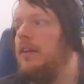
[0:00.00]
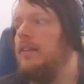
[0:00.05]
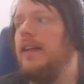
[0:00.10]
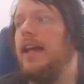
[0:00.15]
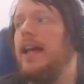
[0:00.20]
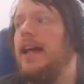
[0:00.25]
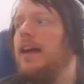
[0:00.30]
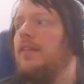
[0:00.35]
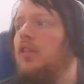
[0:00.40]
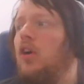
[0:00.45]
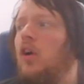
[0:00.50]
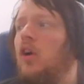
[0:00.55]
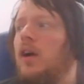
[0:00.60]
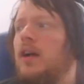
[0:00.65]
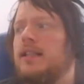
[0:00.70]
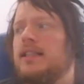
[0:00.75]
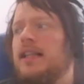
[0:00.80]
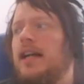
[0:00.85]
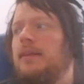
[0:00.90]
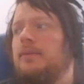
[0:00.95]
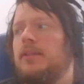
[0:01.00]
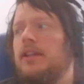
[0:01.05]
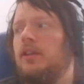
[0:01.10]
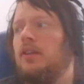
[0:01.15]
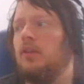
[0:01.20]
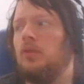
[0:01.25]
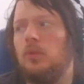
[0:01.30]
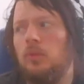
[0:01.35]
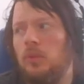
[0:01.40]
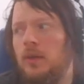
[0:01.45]
They have a hard time
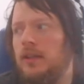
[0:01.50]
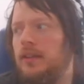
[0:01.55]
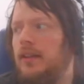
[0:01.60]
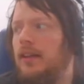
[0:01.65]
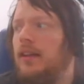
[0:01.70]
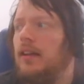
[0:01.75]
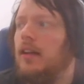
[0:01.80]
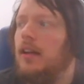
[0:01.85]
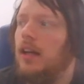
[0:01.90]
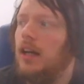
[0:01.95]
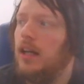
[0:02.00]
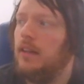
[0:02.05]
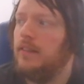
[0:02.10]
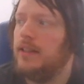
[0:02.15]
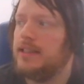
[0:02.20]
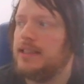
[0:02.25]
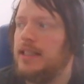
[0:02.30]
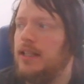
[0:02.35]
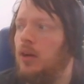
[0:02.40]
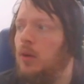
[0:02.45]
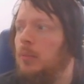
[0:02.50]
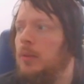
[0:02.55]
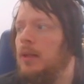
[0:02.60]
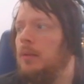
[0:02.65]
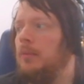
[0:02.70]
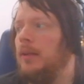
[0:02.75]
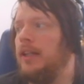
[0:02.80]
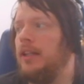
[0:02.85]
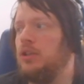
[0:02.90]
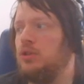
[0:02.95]
dealing with Winda unless they open
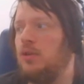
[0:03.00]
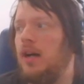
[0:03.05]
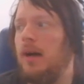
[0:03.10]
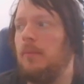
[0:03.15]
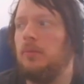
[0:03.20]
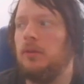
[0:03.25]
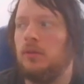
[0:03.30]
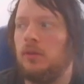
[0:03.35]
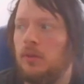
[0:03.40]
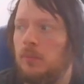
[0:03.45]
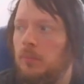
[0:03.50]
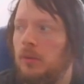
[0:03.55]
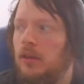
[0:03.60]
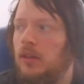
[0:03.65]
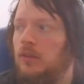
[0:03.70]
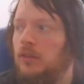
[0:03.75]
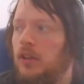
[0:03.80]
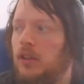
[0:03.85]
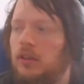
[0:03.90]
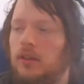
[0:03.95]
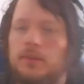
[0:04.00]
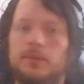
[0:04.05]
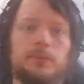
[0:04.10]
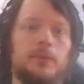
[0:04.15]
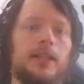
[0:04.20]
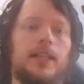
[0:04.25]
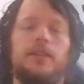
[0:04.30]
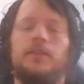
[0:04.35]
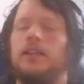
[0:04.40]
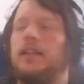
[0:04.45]
up like a Droplet or a Book of Eclipse.
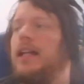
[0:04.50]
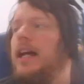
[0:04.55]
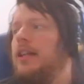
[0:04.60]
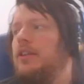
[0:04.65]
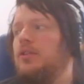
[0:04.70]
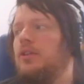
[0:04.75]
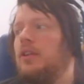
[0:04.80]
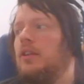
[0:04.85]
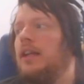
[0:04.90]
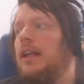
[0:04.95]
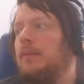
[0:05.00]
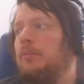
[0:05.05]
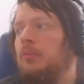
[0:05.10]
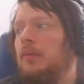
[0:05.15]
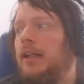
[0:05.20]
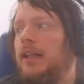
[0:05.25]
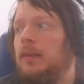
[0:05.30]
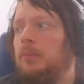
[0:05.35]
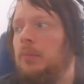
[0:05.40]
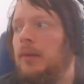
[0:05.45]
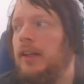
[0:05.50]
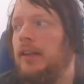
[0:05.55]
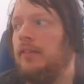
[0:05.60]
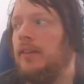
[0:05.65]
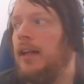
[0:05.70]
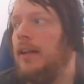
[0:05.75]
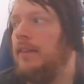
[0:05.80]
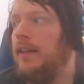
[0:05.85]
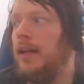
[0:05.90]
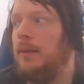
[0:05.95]
But even then, you can like play
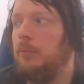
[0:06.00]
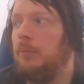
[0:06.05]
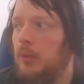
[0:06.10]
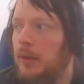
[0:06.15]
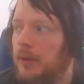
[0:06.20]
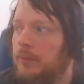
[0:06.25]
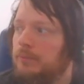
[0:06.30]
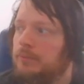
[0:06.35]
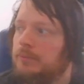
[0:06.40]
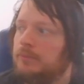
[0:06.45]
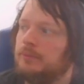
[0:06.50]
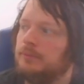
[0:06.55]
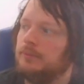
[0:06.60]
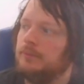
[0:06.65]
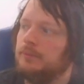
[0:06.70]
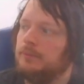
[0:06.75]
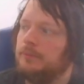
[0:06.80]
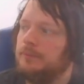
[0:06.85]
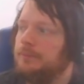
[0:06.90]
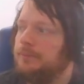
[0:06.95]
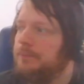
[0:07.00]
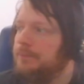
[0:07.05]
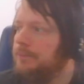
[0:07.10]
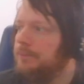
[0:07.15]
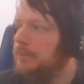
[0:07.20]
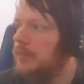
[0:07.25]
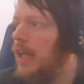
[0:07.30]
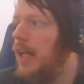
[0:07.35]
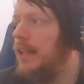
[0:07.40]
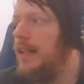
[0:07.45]
around that point.
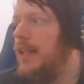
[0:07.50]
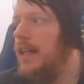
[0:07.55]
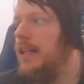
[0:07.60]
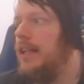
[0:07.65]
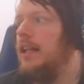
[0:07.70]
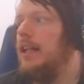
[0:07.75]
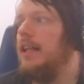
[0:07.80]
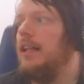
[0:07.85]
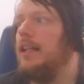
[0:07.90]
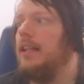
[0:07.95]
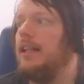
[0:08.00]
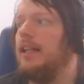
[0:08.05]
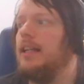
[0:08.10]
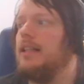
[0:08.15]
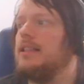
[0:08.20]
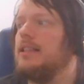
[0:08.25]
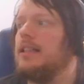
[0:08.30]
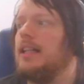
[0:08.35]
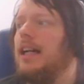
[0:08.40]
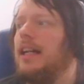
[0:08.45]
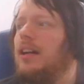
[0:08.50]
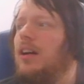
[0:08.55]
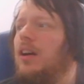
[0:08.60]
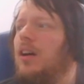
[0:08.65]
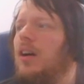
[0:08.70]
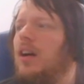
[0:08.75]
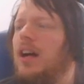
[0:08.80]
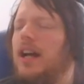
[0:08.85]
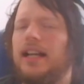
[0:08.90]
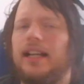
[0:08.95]
And then it gets kind
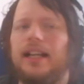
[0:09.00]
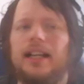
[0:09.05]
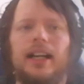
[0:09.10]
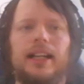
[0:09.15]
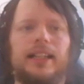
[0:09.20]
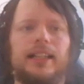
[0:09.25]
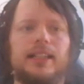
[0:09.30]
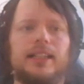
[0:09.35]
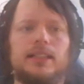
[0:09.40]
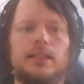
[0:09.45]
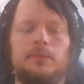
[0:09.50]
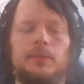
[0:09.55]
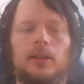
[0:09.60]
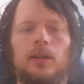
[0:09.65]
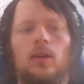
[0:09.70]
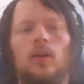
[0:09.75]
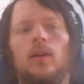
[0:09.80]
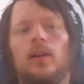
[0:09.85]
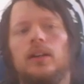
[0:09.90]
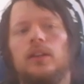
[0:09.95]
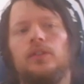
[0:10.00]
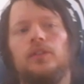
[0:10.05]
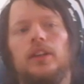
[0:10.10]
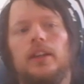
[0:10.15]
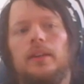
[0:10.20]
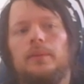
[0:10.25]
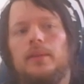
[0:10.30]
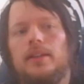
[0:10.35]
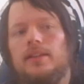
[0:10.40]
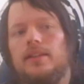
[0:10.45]
of gets a bit harder for
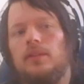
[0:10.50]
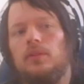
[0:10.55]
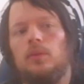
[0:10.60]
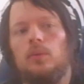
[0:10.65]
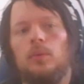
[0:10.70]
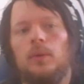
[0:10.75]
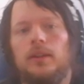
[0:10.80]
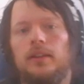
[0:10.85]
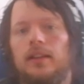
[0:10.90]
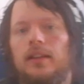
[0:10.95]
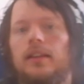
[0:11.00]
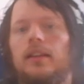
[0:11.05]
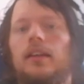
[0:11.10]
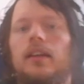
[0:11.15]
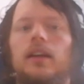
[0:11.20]
them to deal with Winda.